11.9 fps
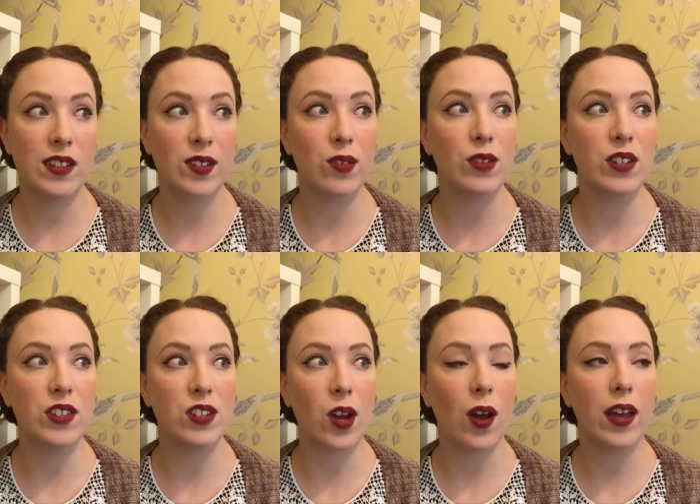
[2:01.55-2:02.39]
to school as a
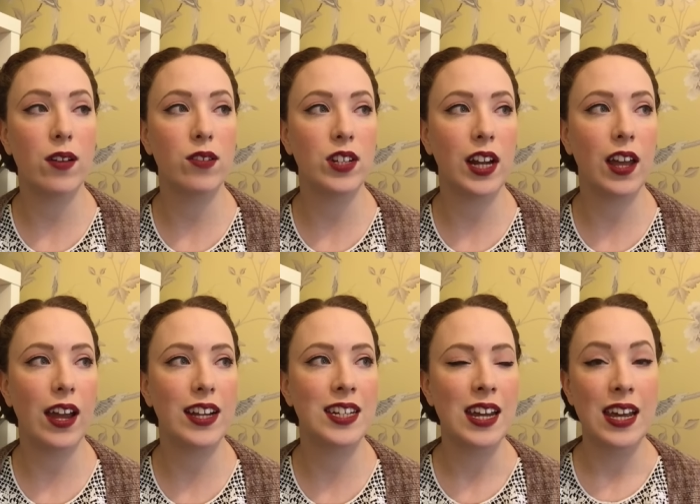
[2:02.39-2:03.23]
child. I
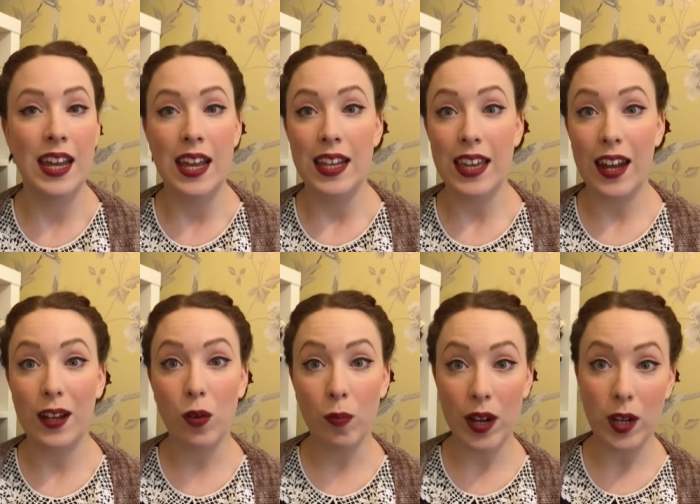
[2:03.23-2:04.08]
liked getting
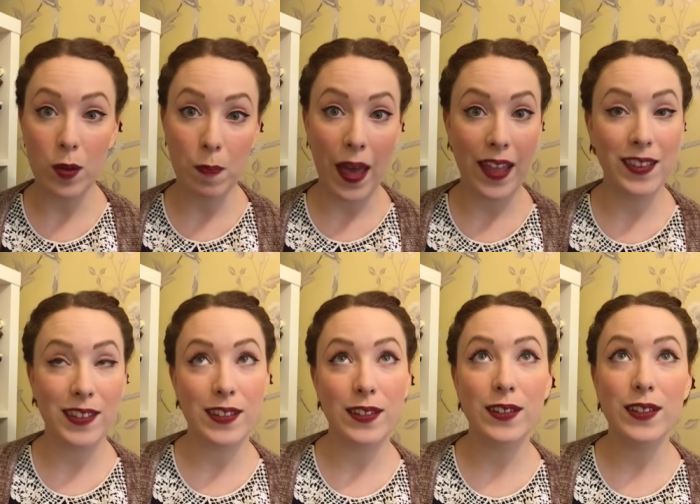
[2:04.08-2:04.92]
all my new
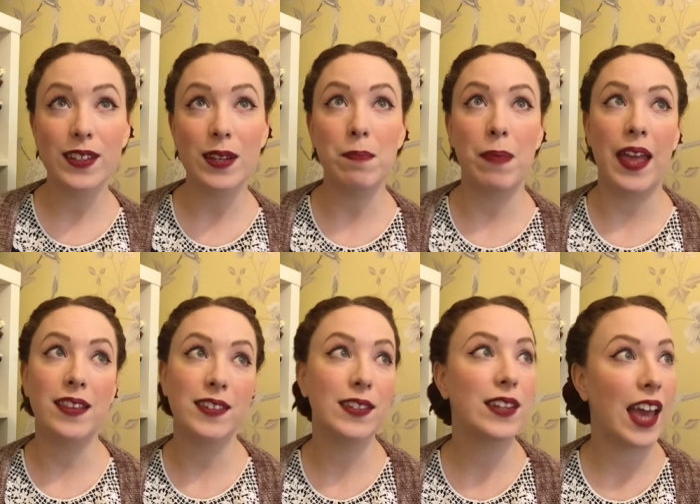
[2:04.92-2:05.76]
pencils and
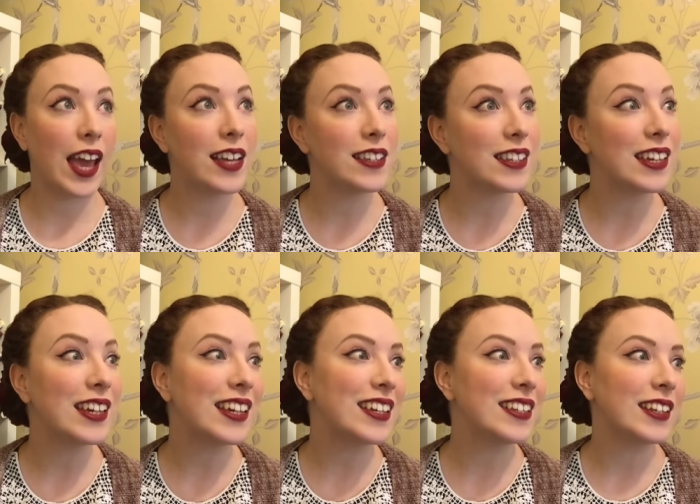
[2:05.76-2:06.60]
pencil
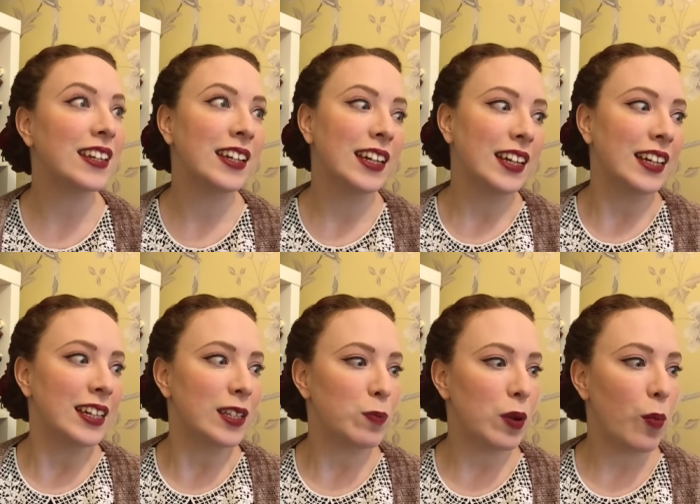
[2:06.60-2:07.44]
cases and
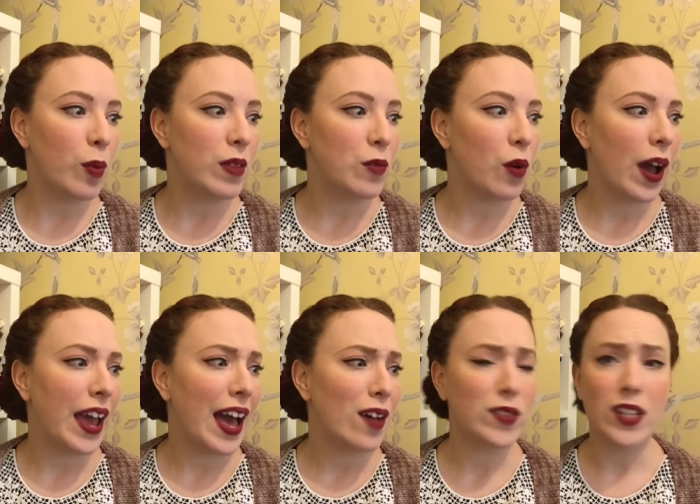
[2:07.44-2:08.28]
it's probably why
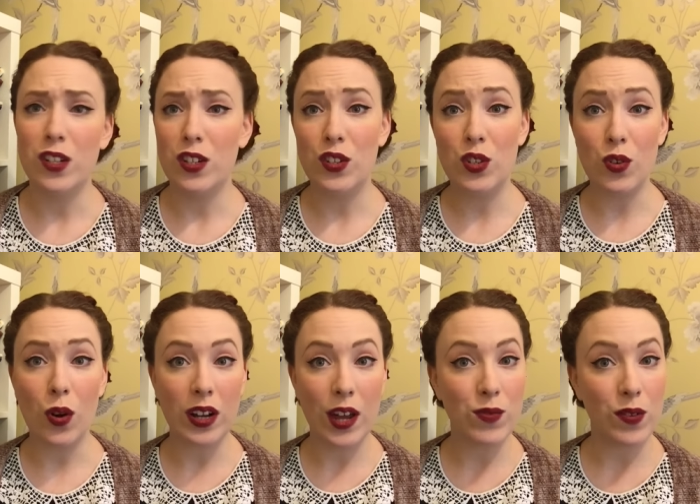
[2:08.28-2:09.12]
I have such a
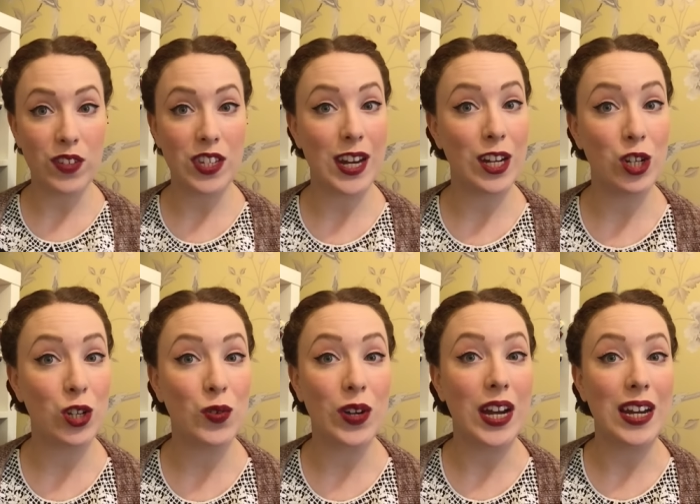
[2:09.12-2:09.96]
strong love of
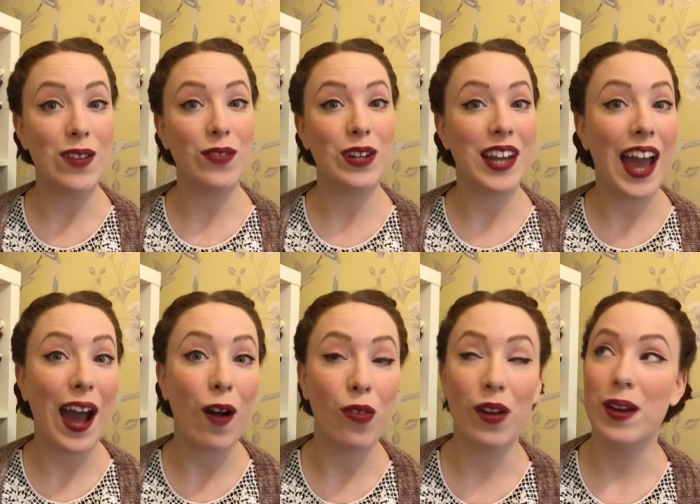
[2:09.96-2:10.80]
stationery even
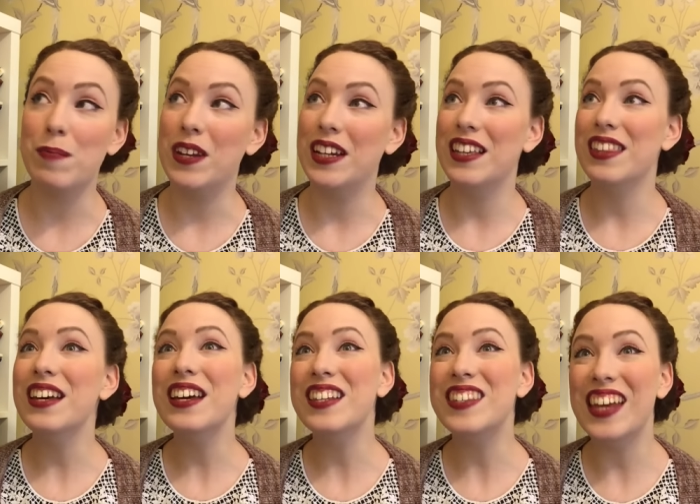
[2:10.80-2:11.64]
now that I'm nearly
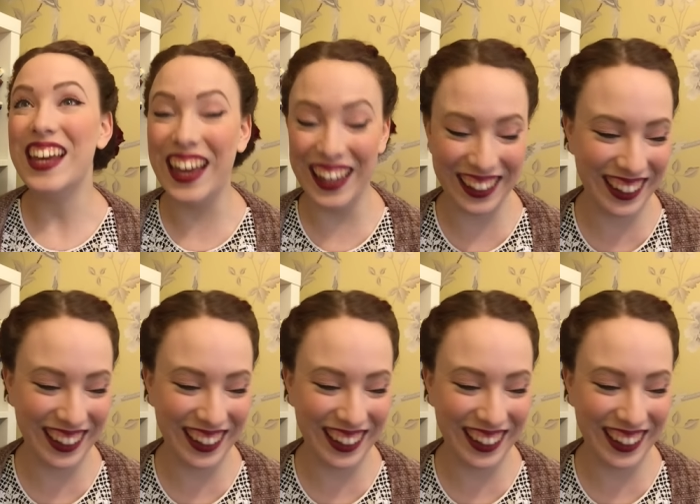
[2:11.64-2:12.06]
30.